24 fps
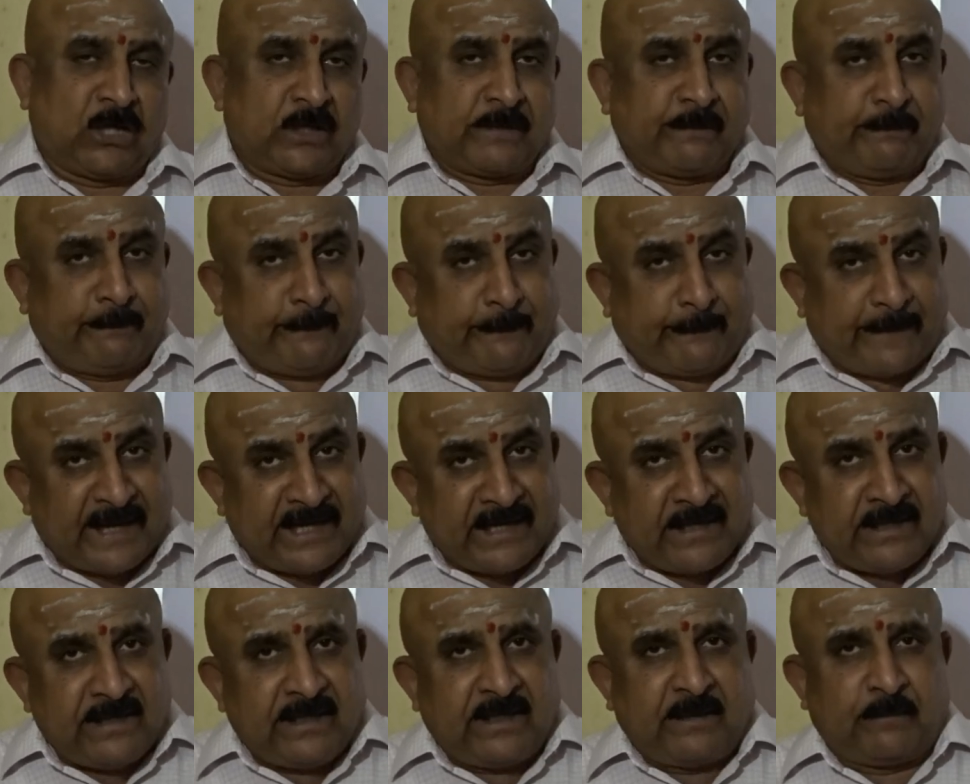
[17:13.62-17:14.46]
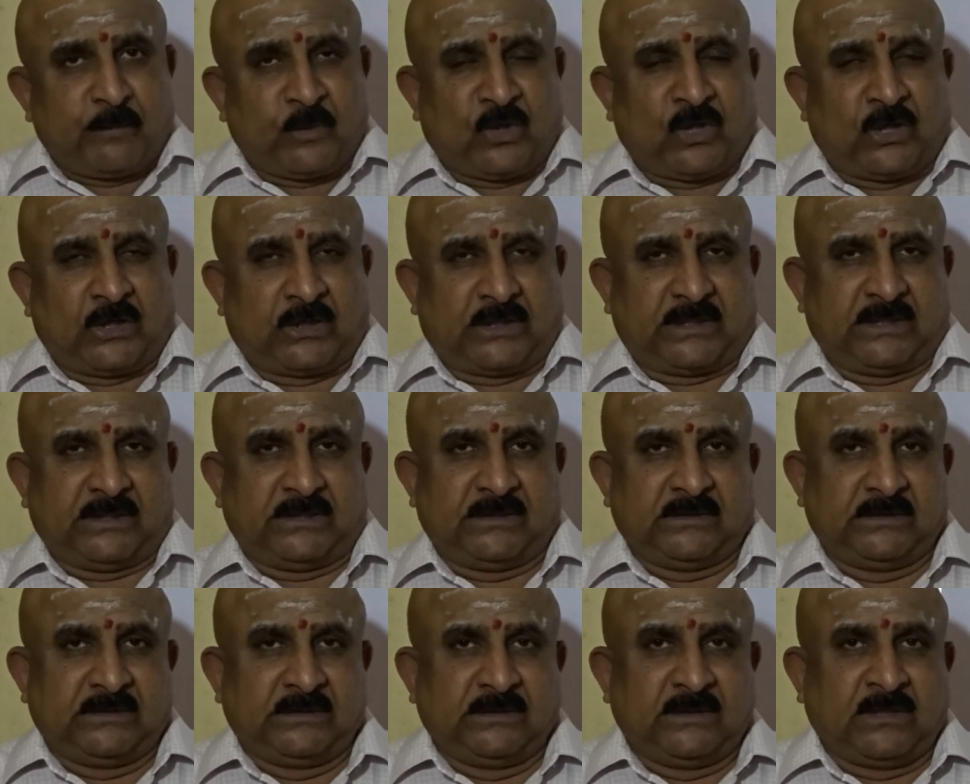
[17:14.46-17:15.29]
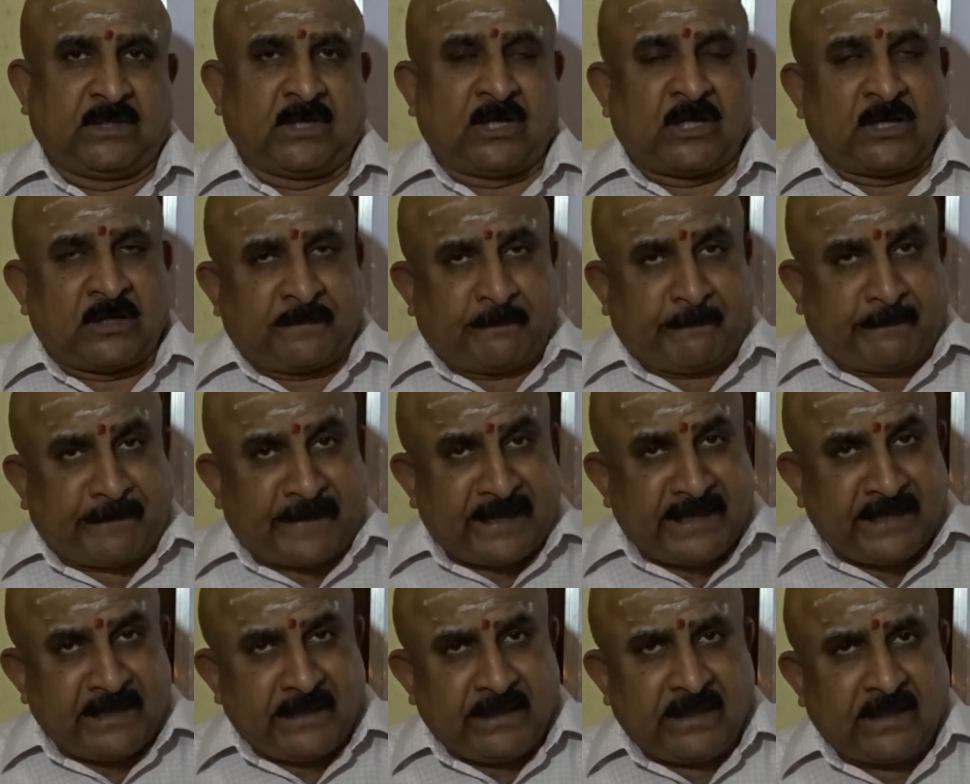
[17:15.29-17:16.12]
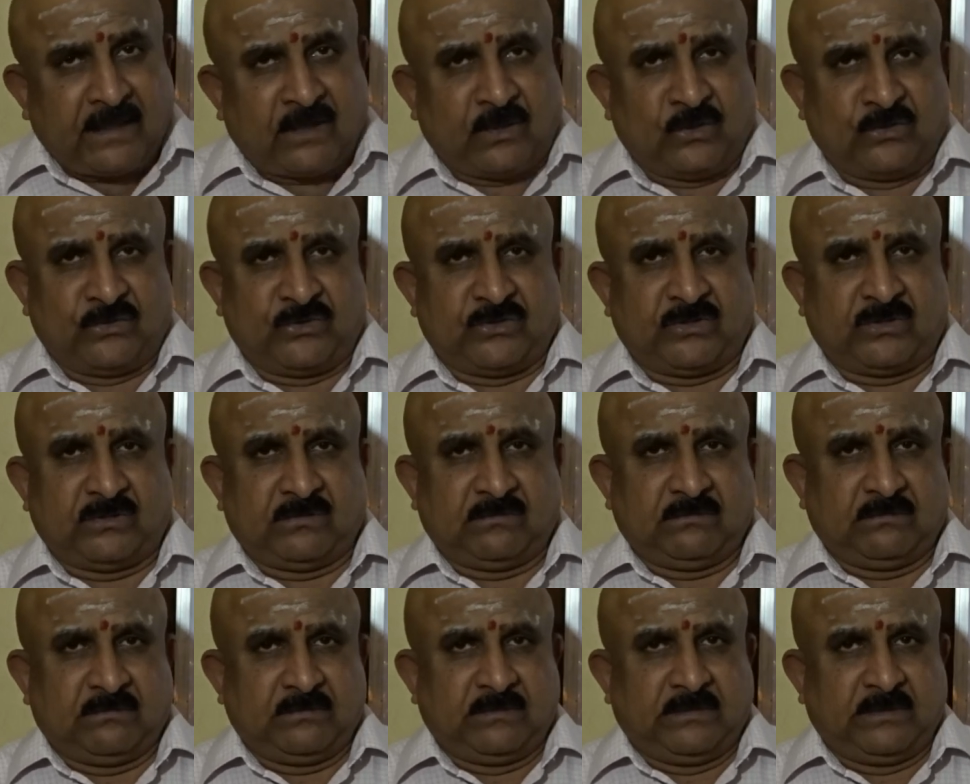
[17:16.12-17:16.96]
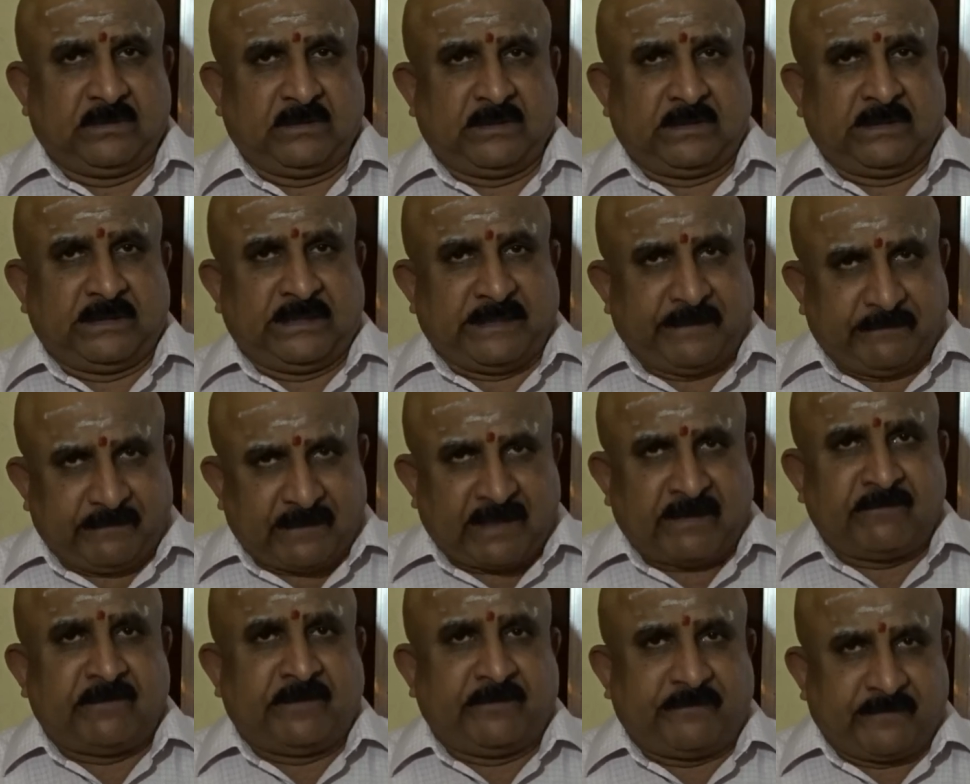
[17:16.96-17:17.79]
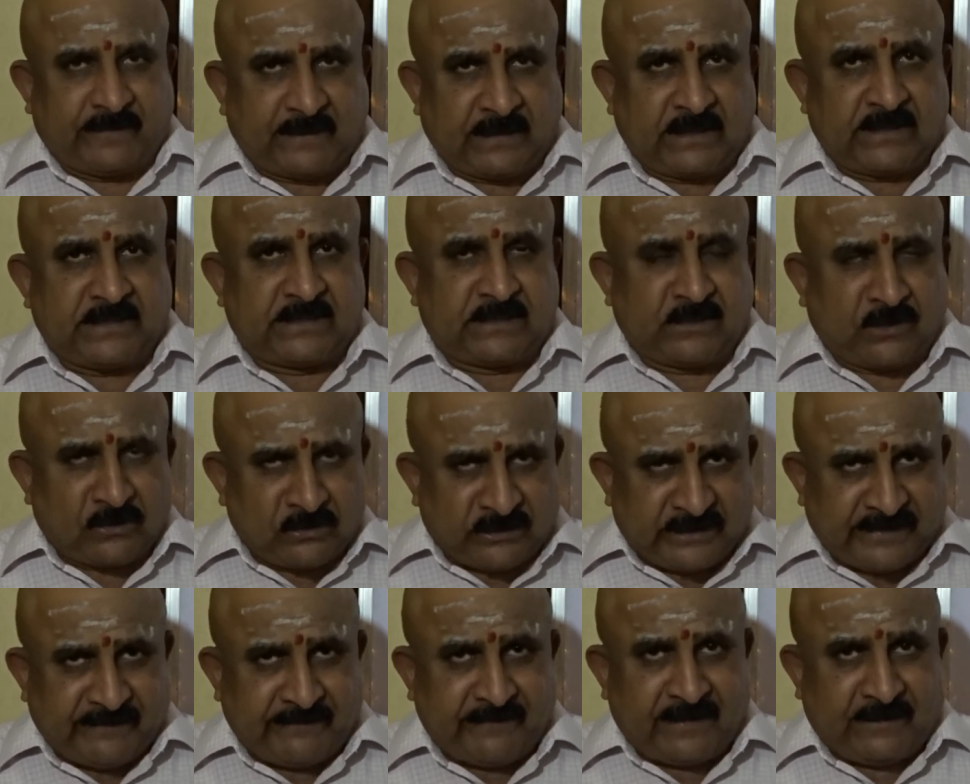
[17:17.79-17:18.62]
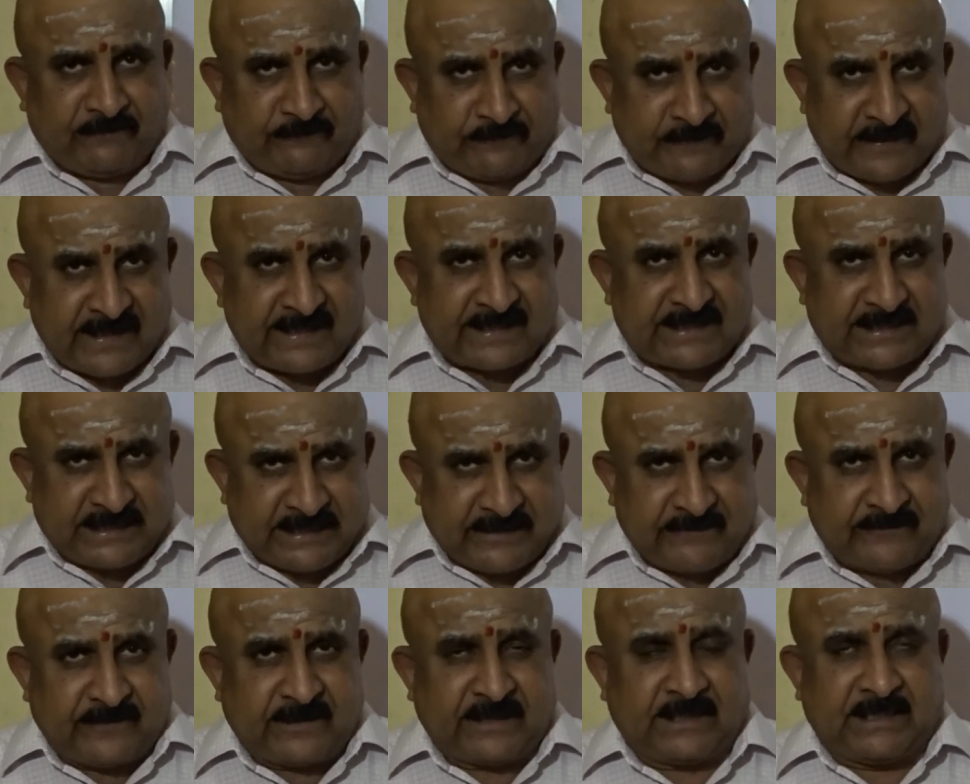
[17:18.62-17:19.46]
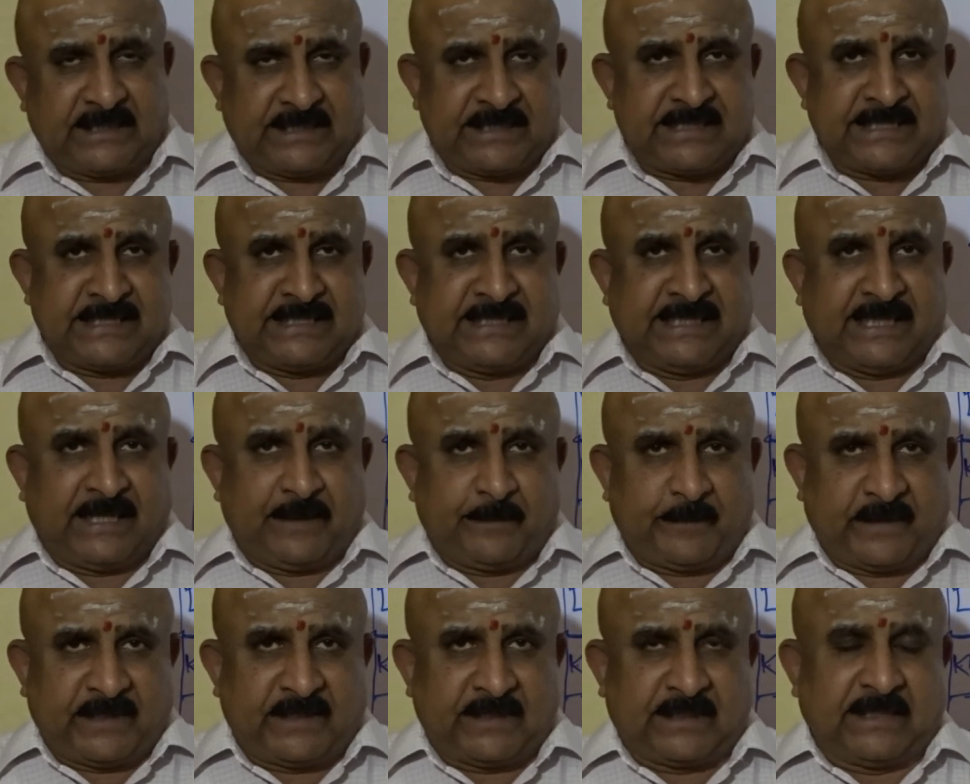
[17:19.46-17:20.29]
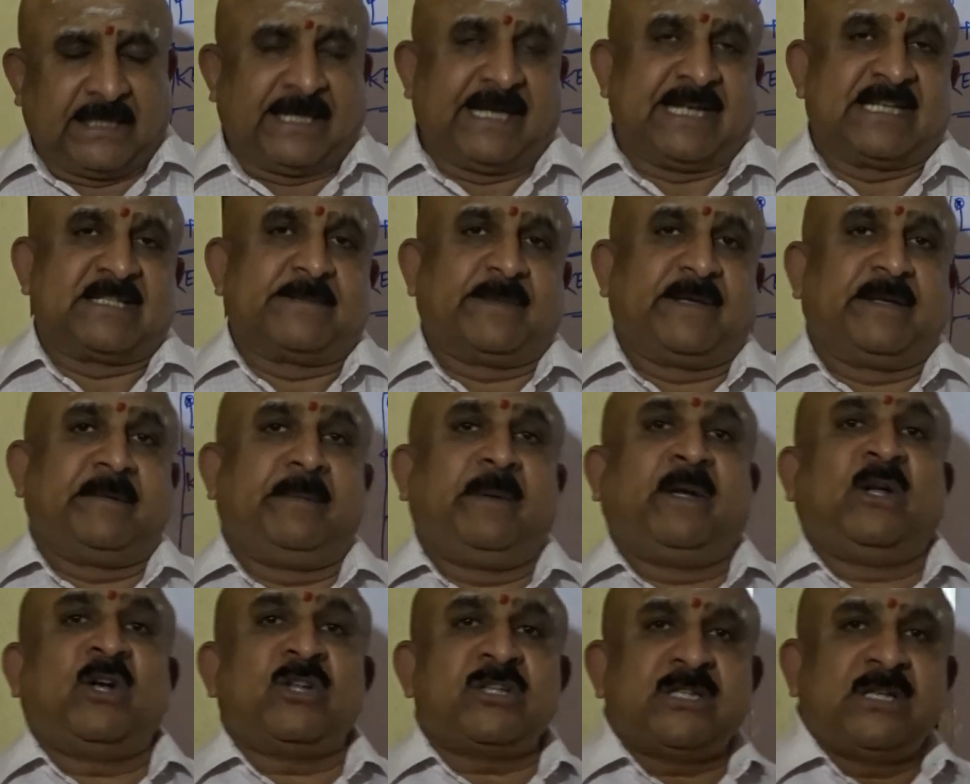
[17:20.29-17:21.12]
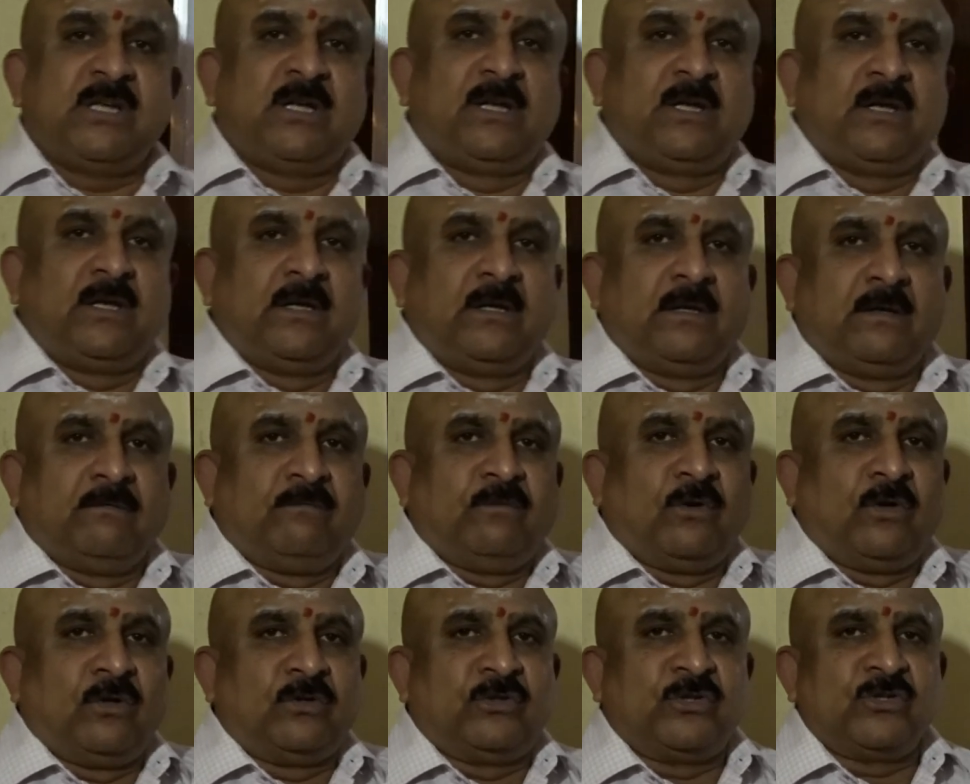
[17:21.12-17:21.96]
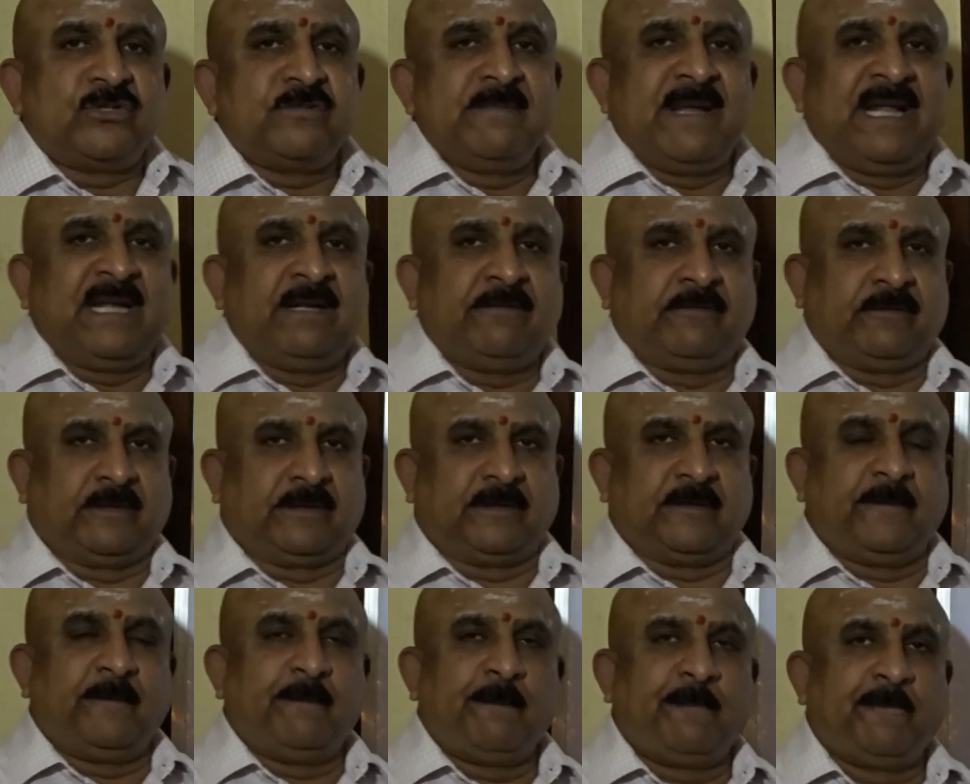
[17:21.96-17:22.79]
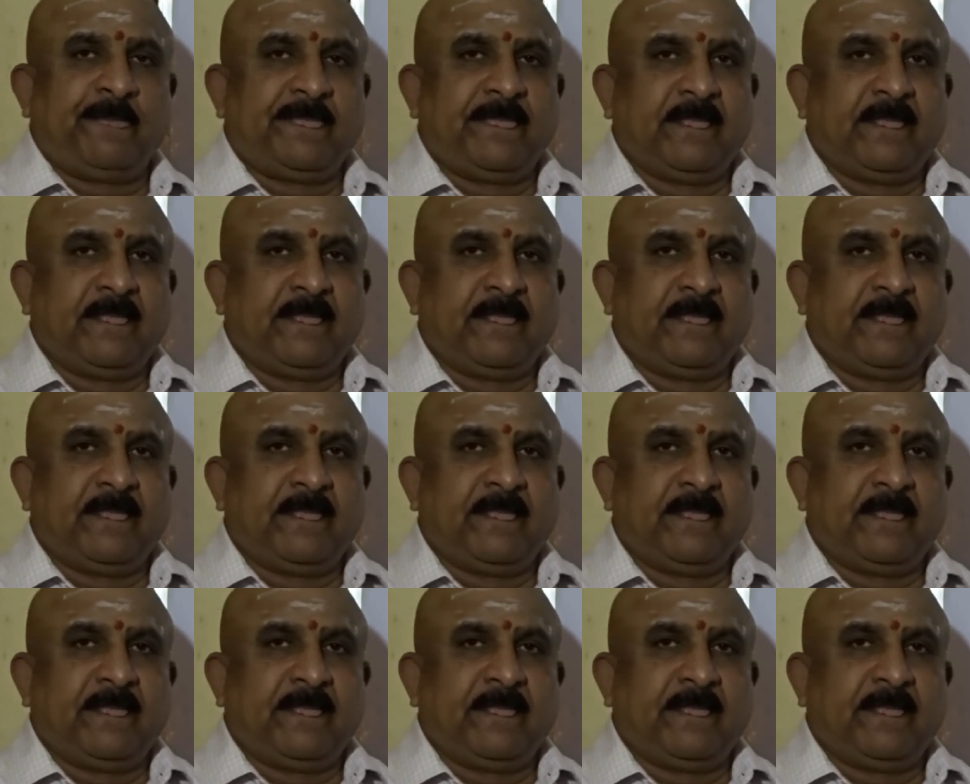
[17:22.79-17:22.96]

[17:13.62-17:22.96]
or buying a plot, or buying a house. They will have difficulties, or they will face difficulties in that particular aspect, because fourth house malefic.